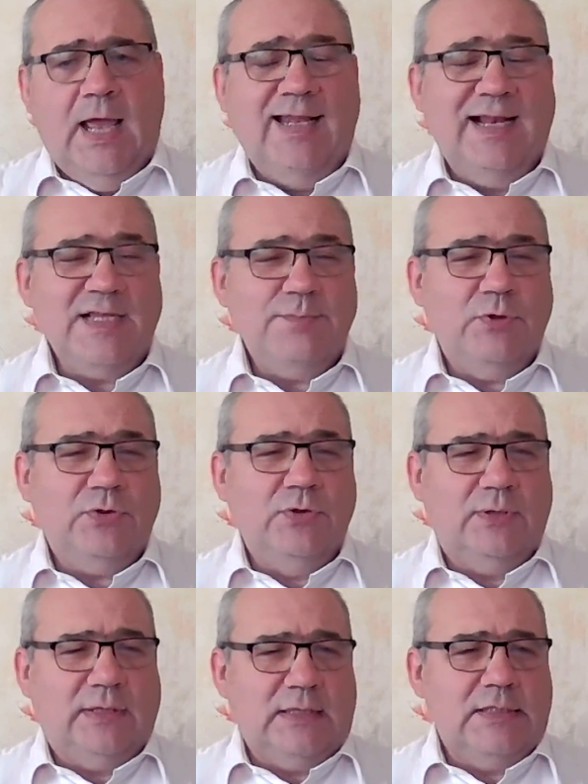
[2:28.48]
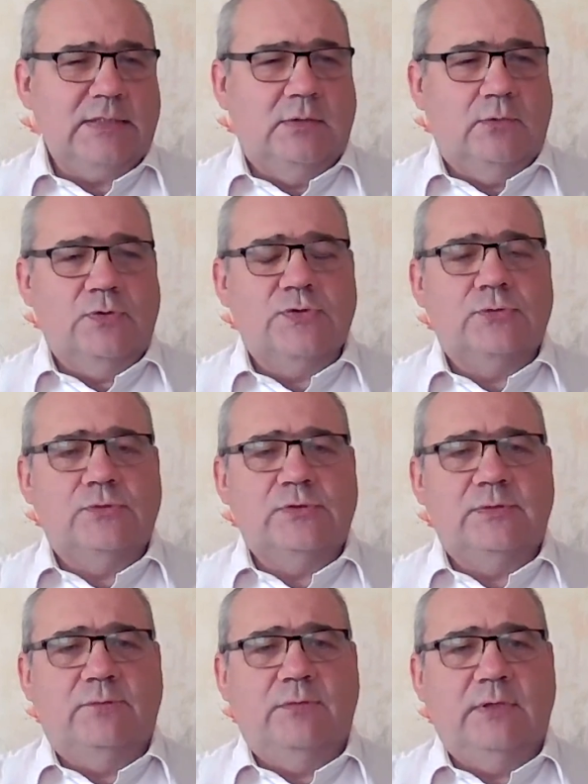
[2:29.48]
And last but not least, also
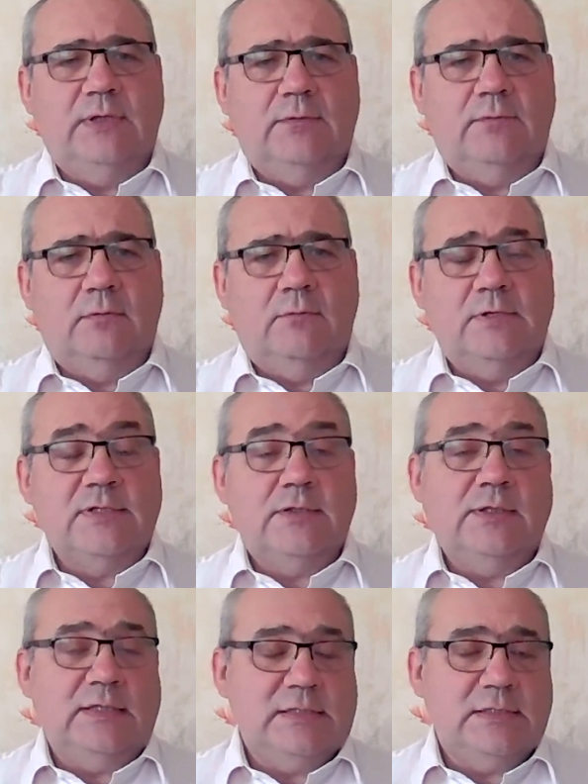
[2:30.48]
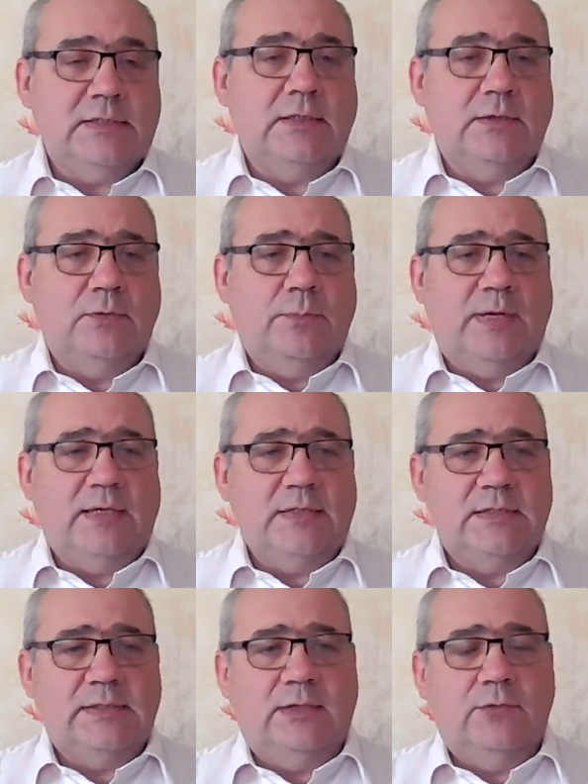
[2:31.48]
something that was not existing in the
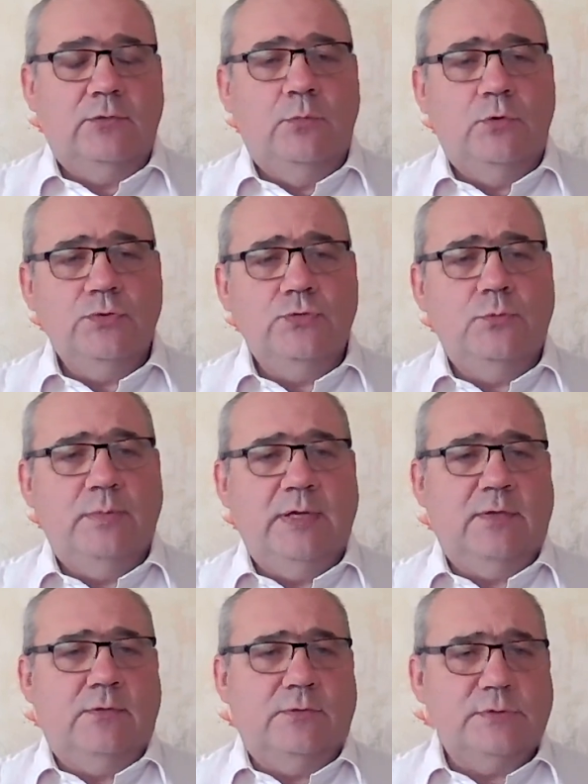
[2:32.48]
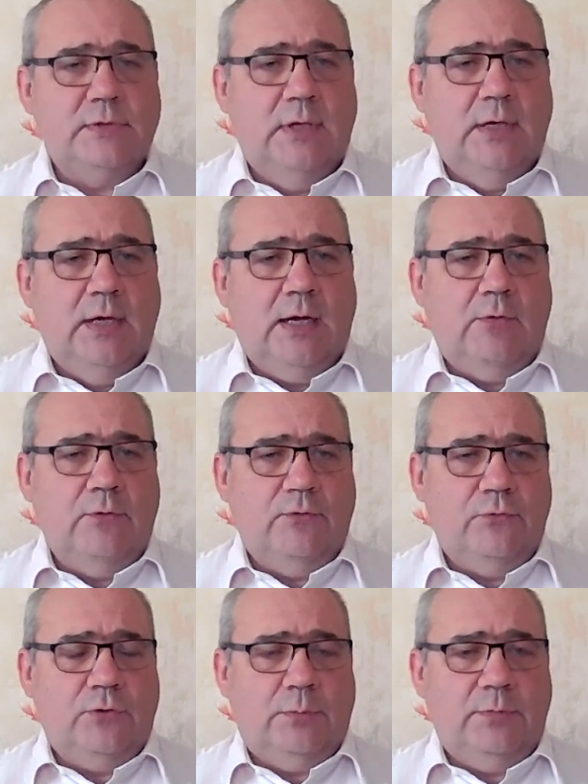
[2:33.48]
past is that the module makers are
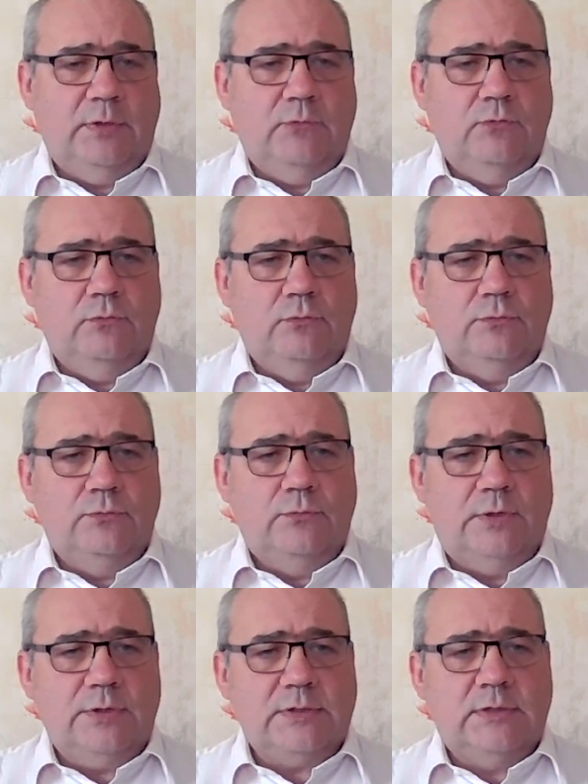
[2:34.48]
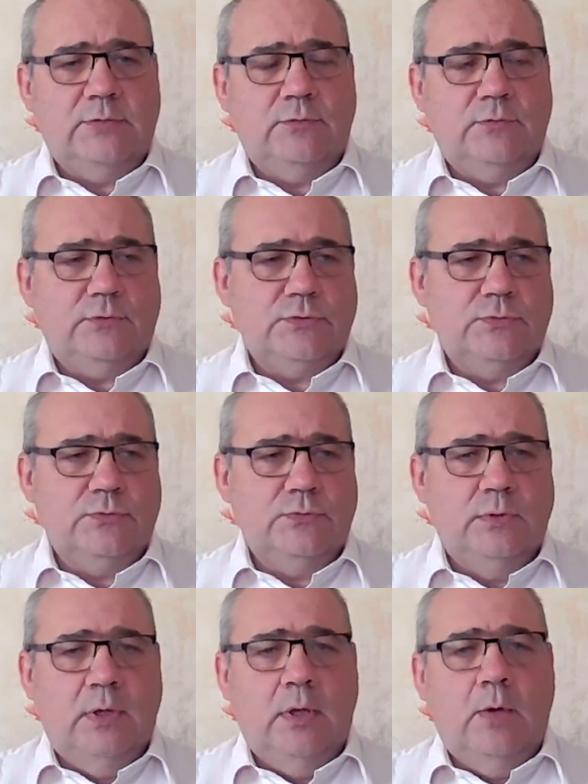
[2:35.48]
also coming to us in order
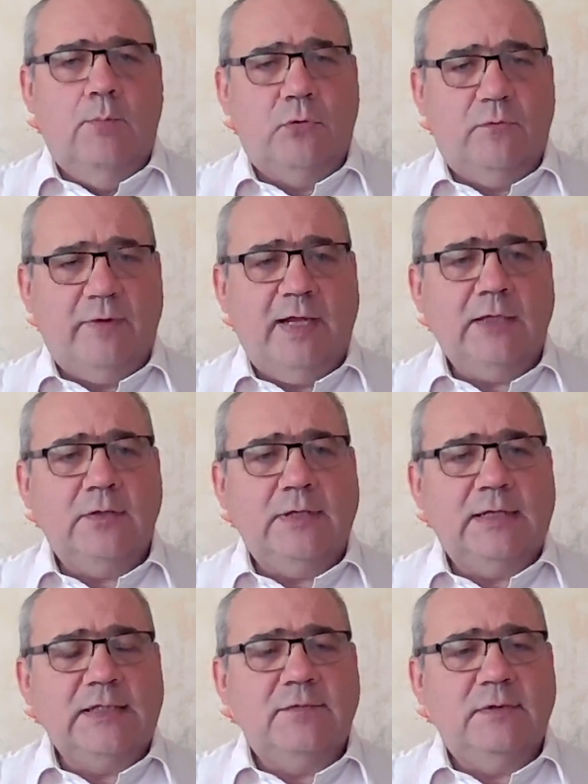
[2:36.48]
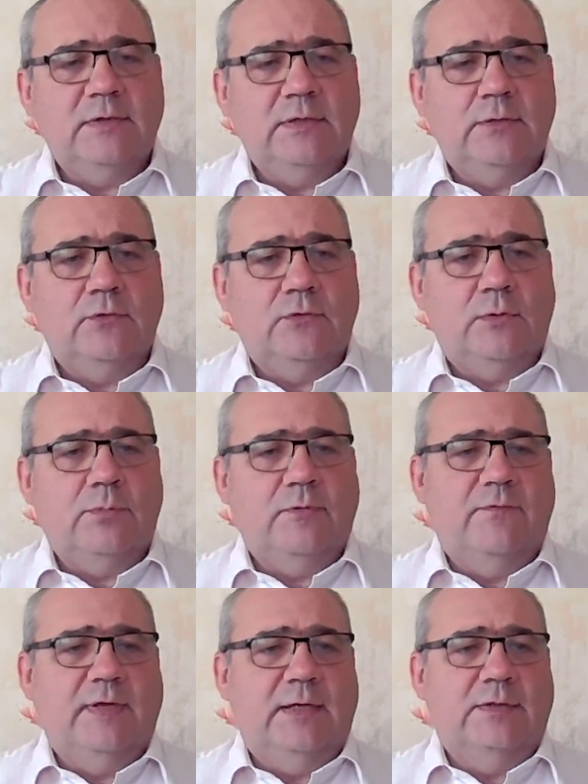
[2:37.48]
to provide connectivity on top
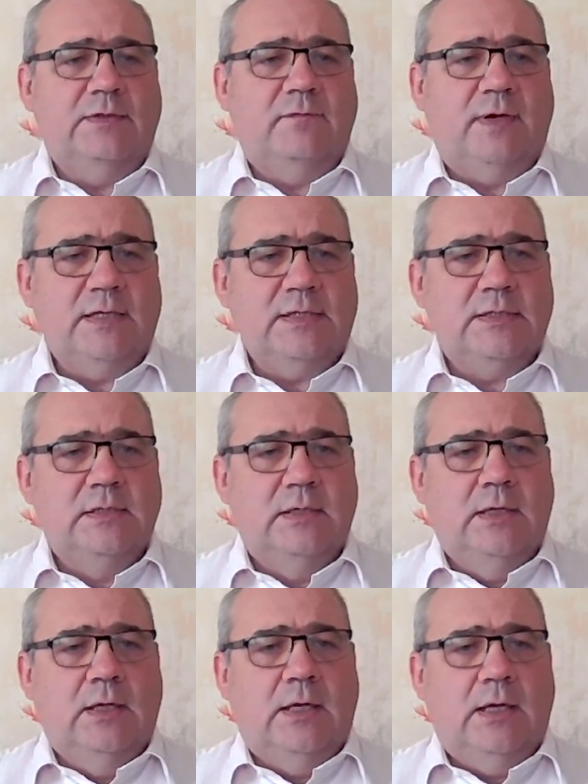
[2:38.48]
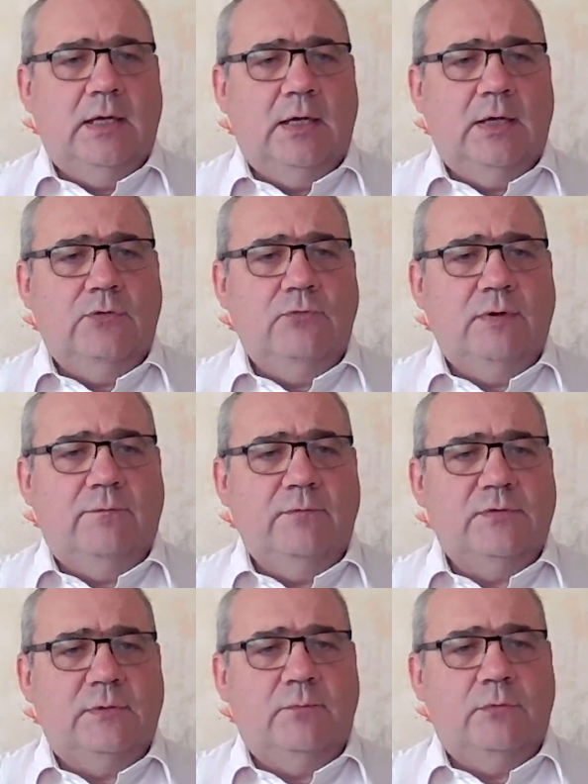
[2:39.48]
of their device to have
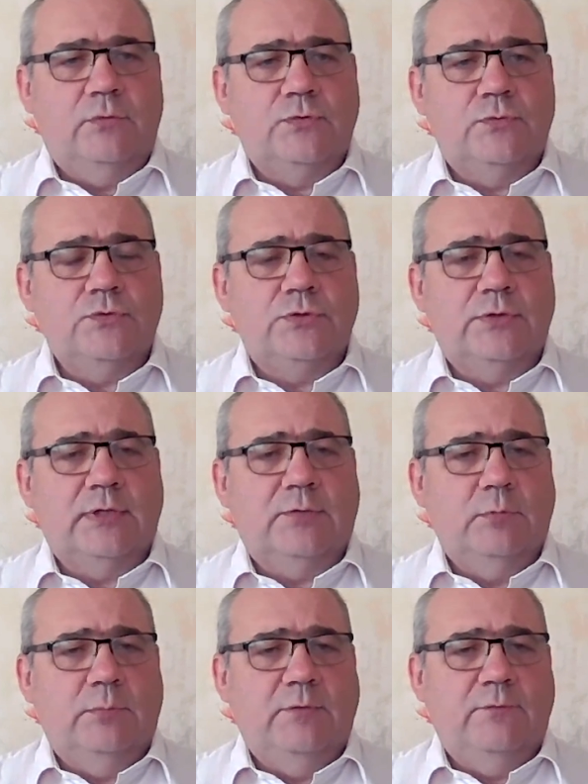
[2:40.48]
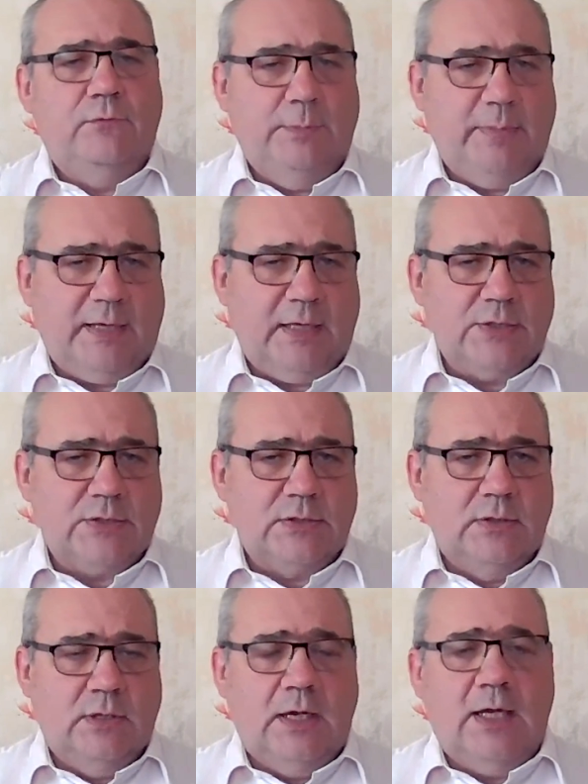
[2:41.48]
some solution that would be fully packaged.
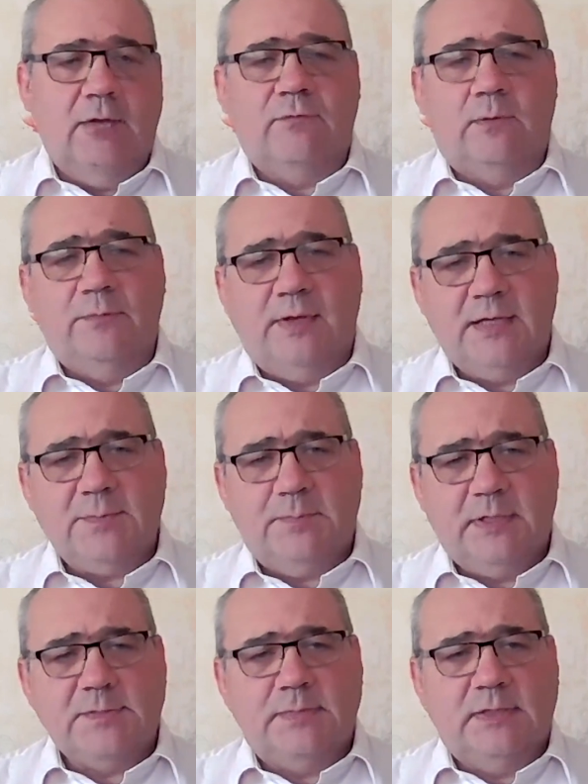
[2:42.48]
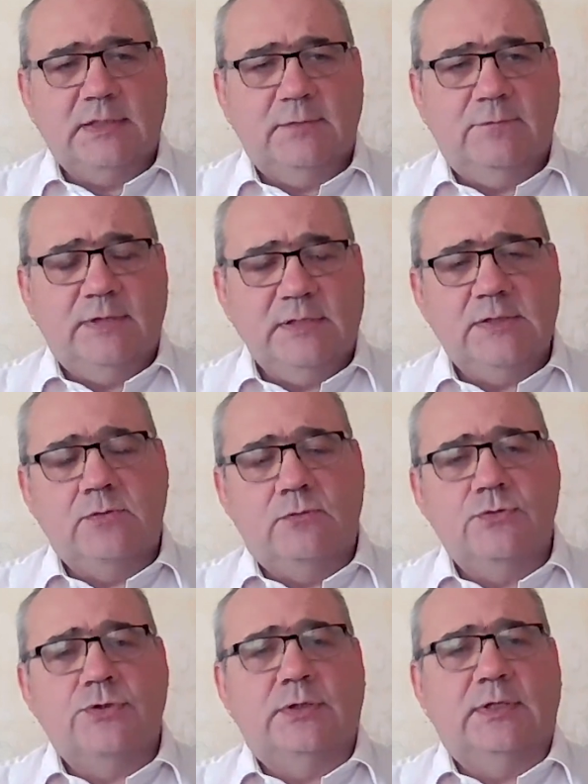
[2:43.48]
And from their perspective, this
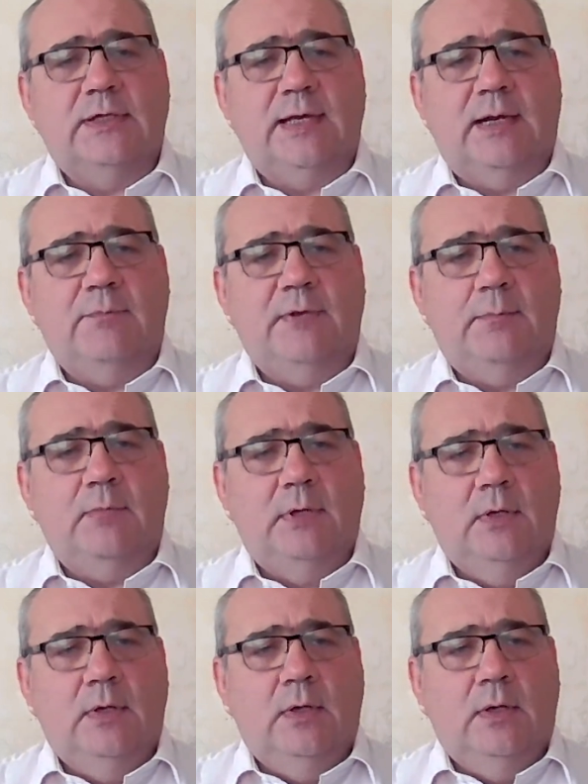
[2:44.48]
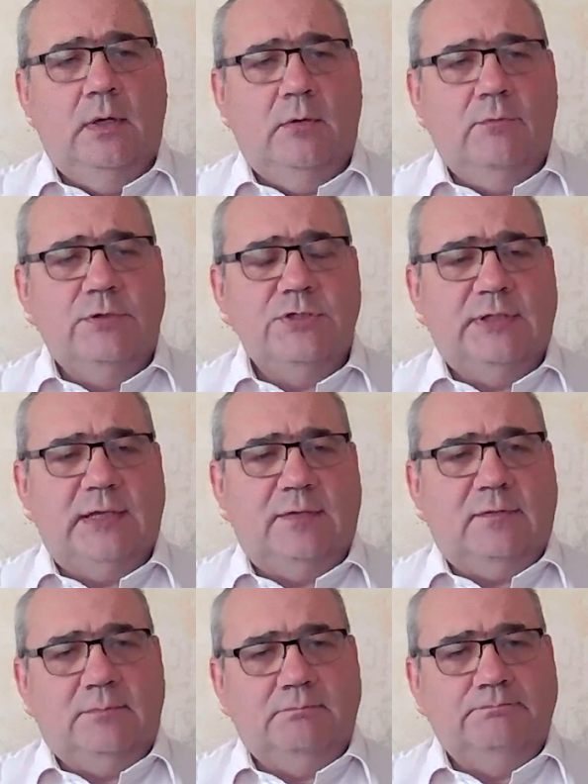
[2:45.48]
solution can help them reaching that.